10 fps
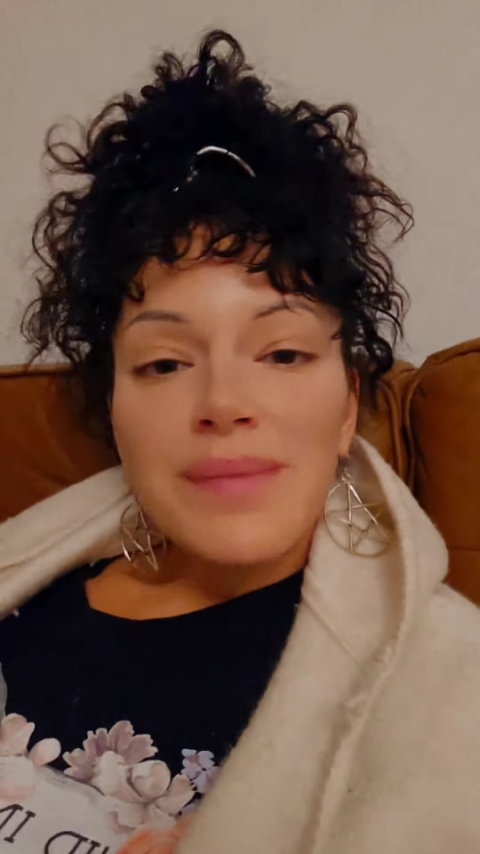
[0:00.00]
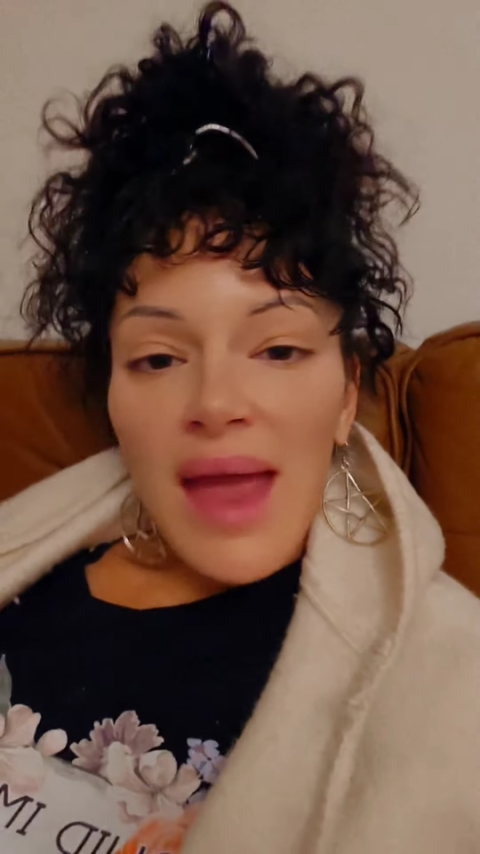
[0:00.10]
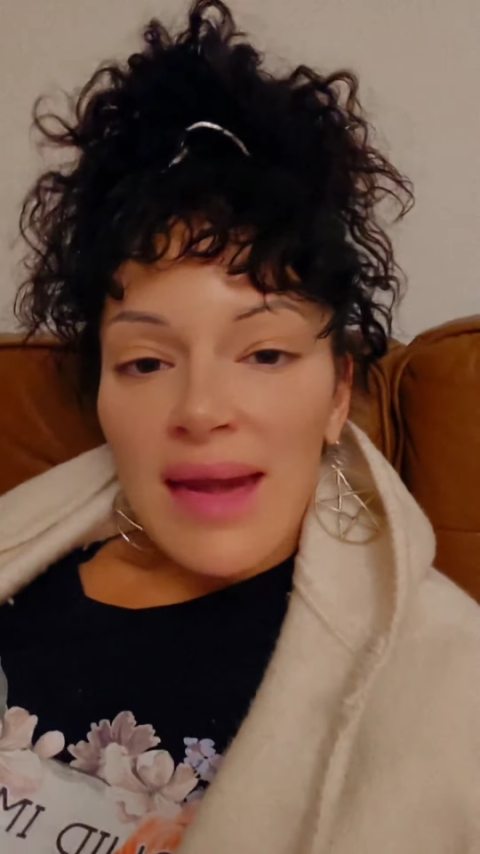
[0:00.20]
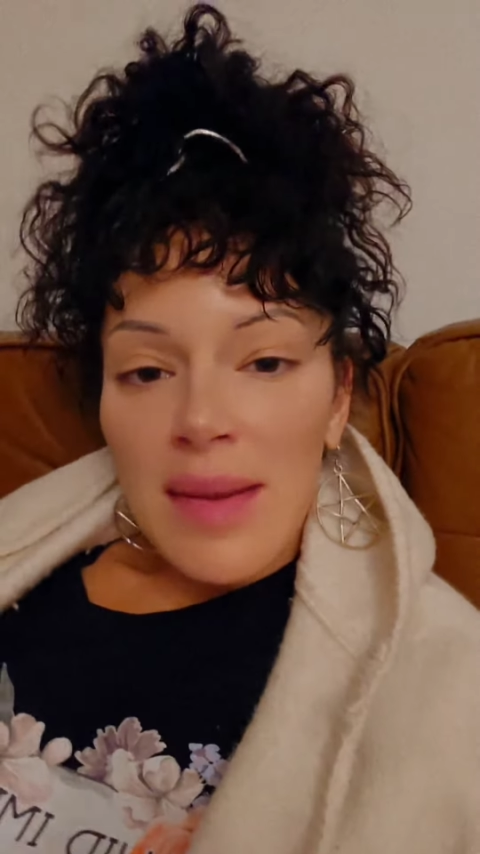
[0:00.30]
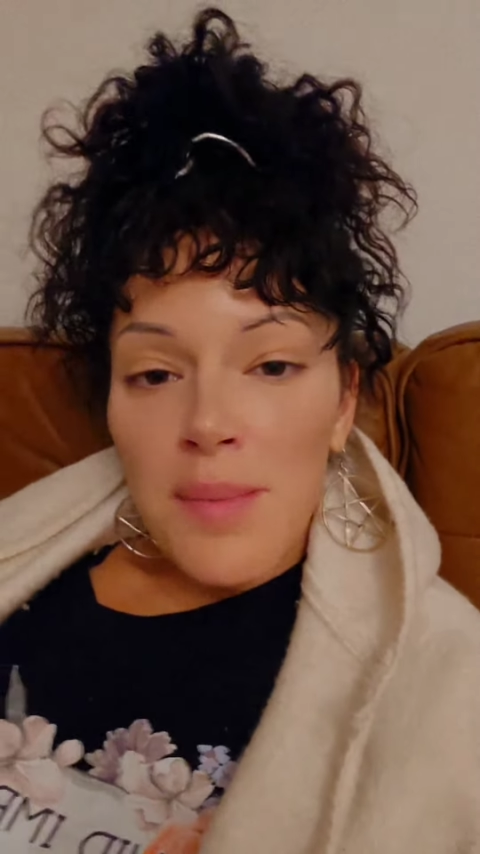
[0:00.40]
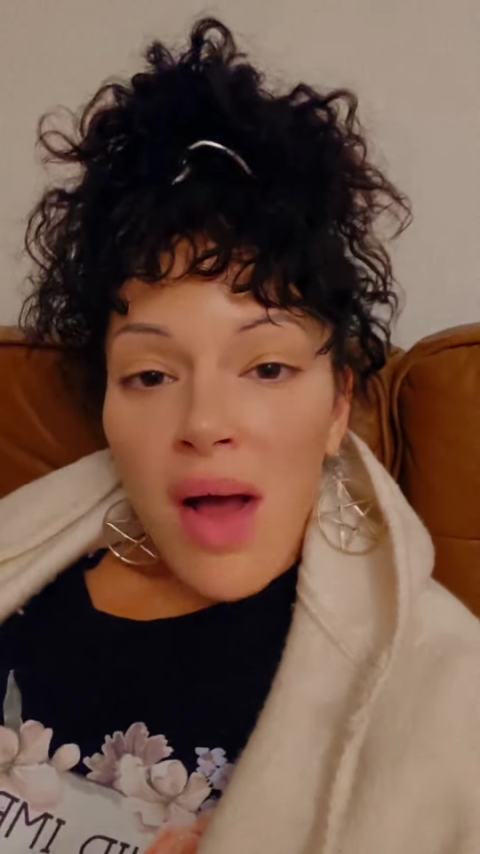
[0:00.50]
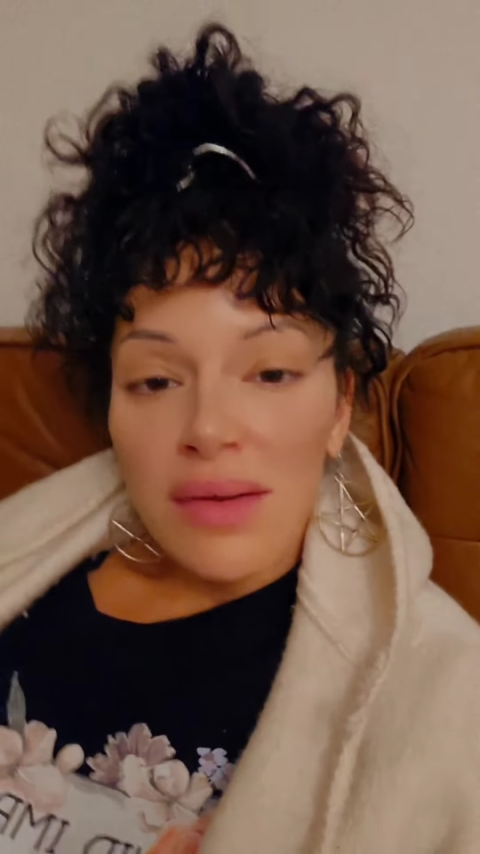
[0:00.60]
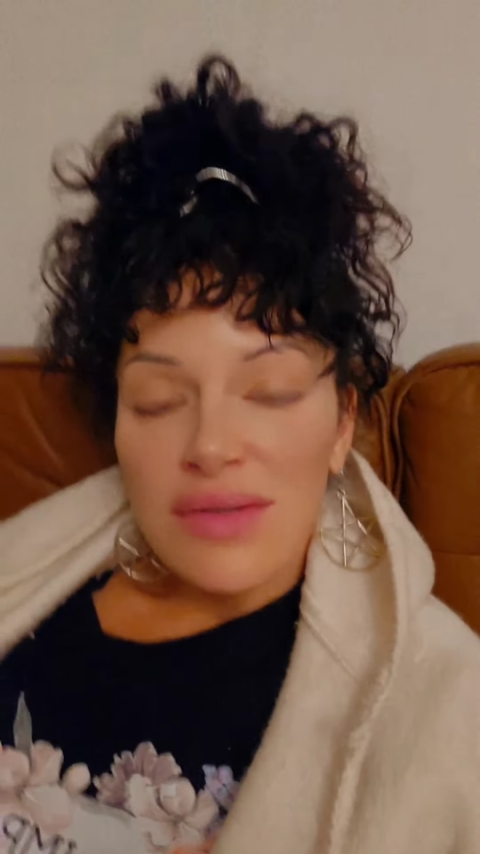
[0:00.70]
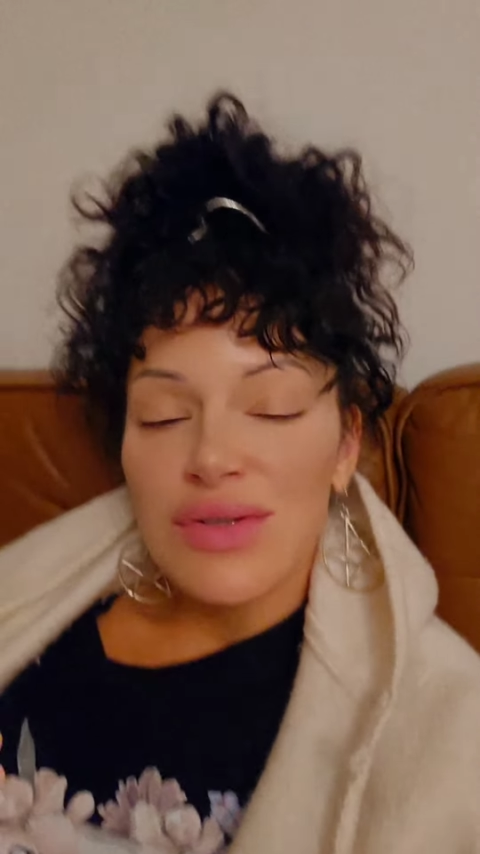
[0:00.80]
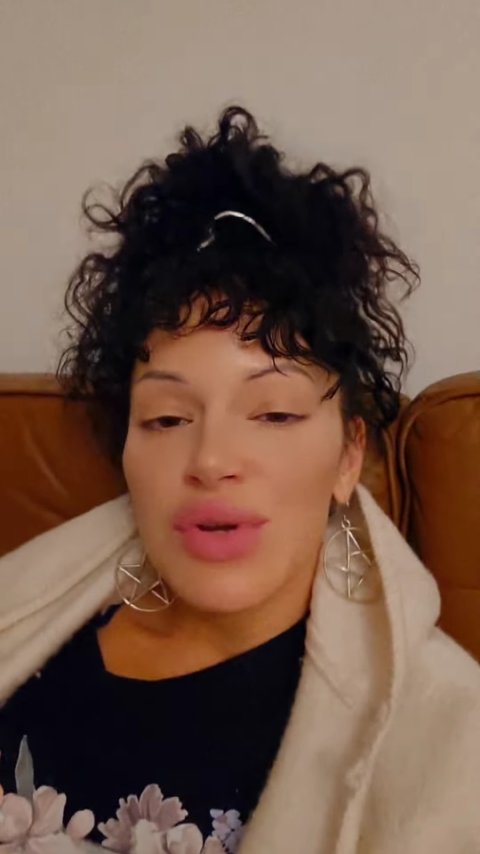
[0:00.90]
any
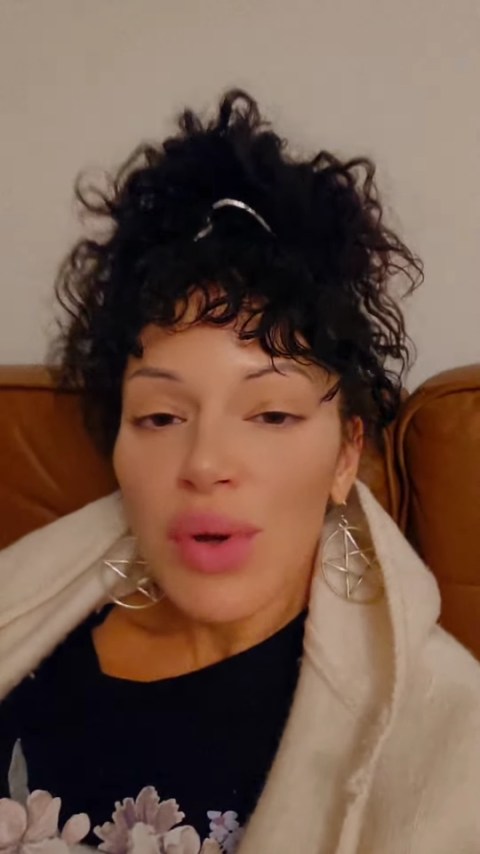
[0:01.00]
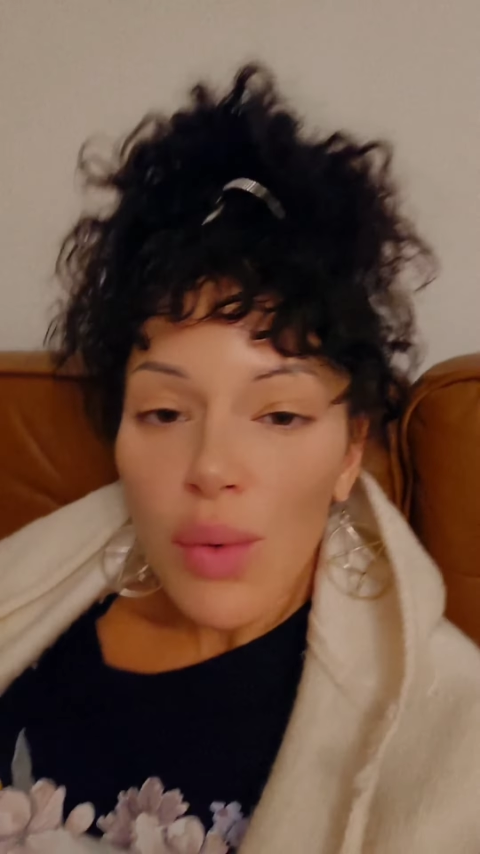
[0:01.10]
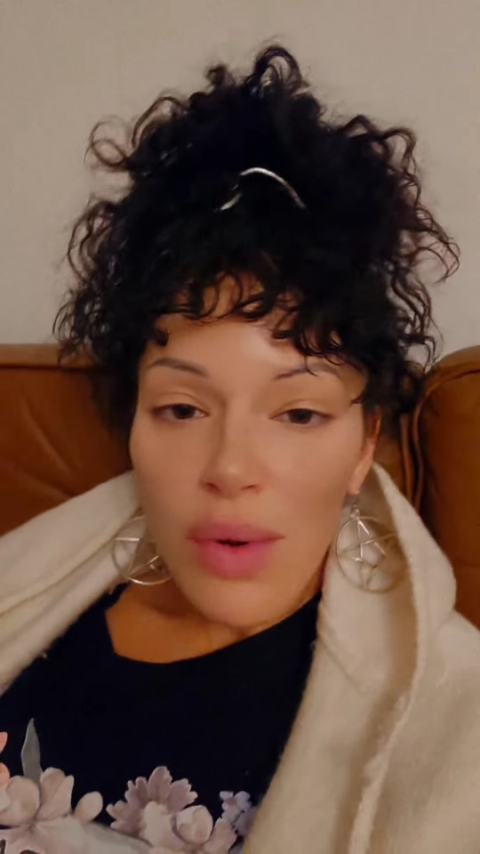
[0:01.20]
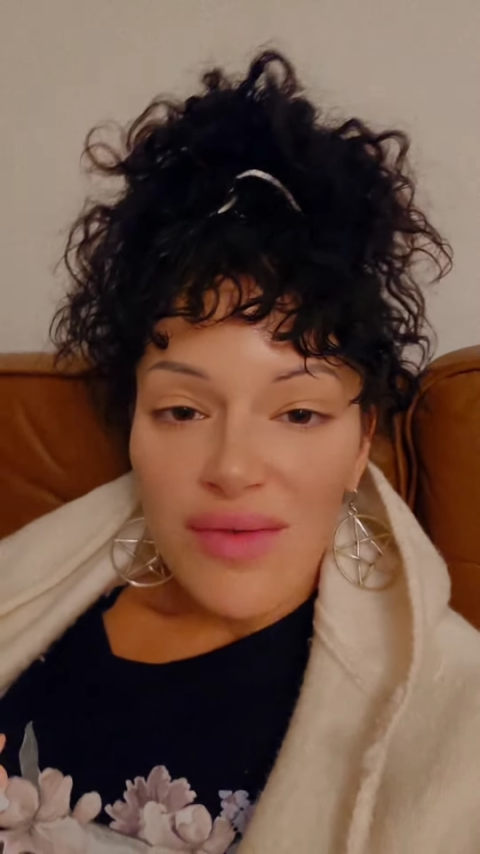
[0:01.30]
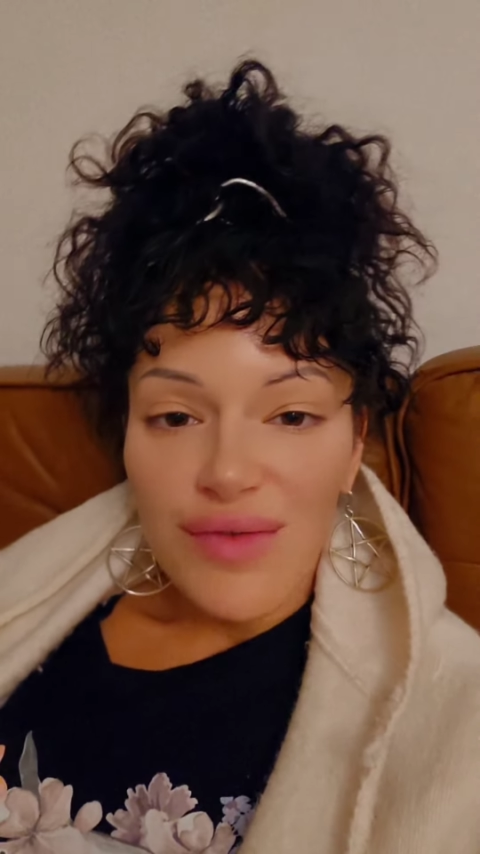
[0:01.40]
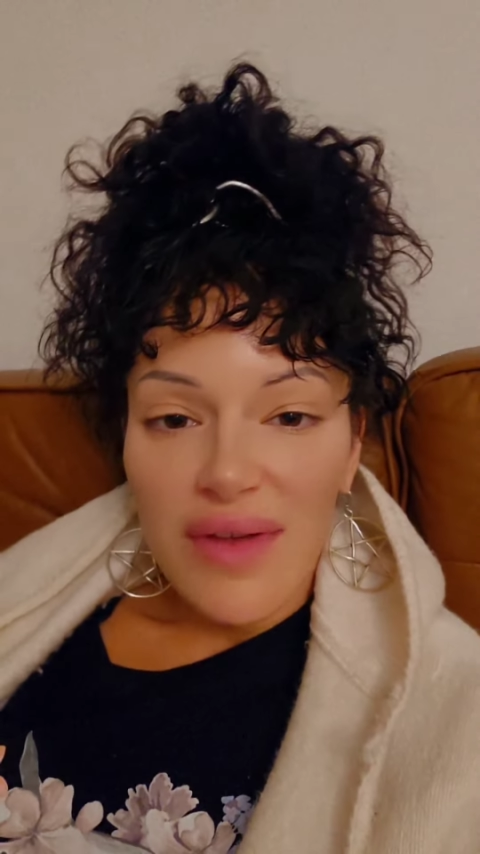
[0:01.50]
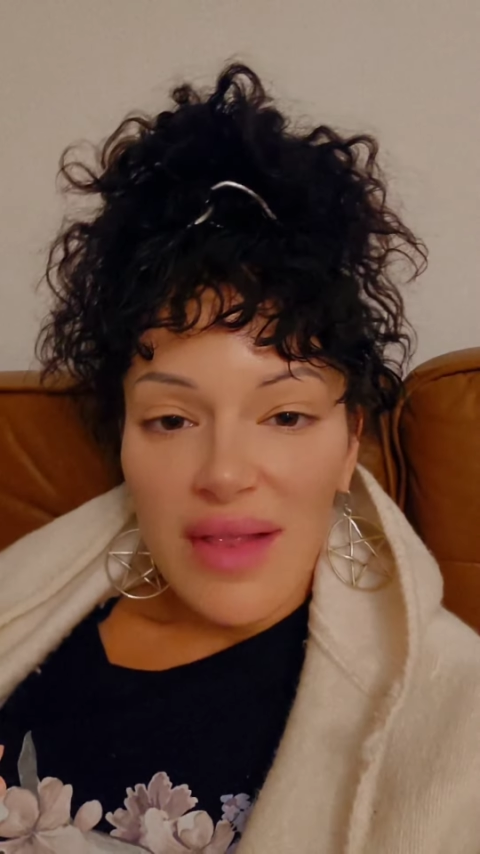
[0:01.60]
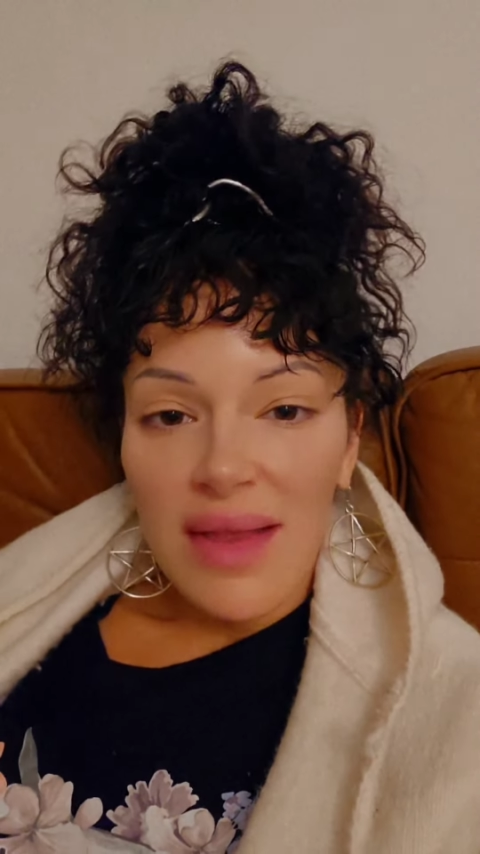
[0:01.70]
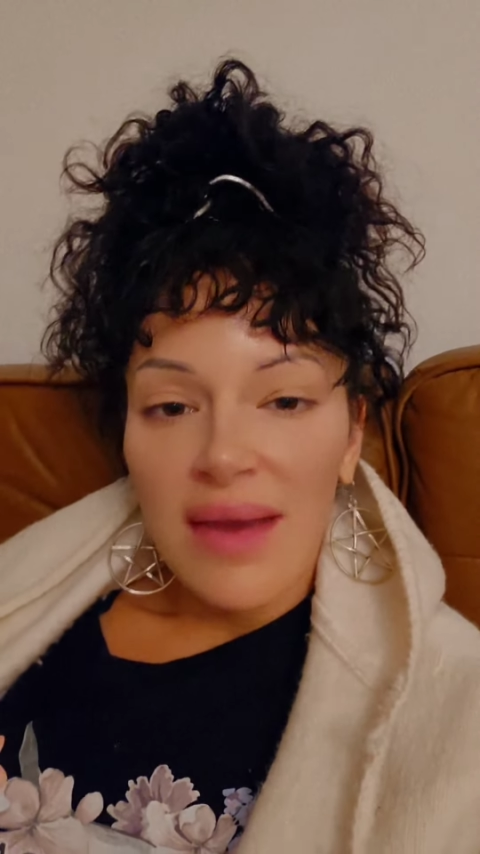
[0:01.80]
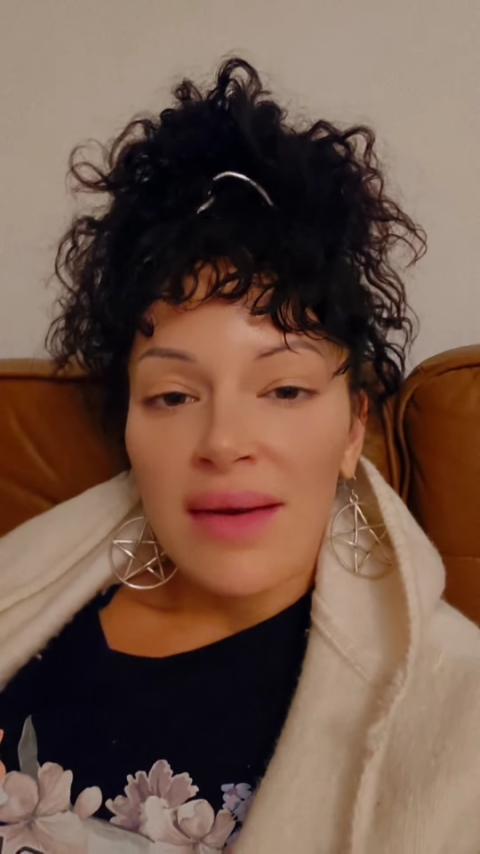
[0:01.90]
monster or
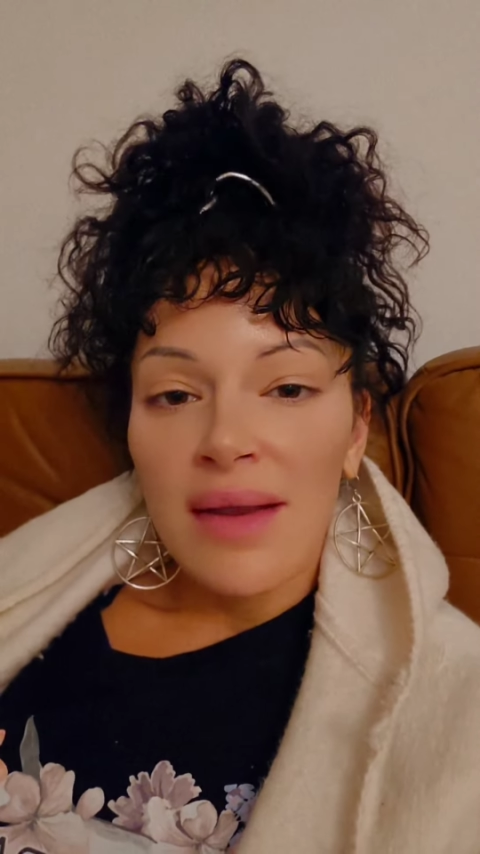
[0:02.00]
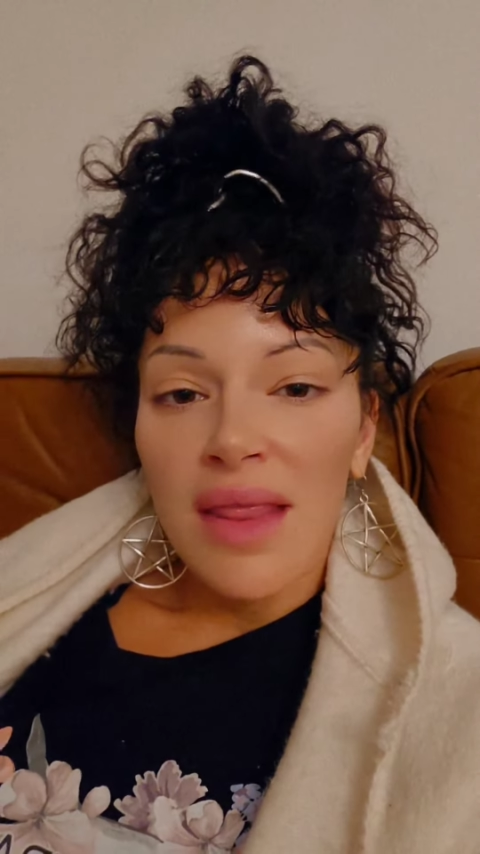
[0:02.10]
villain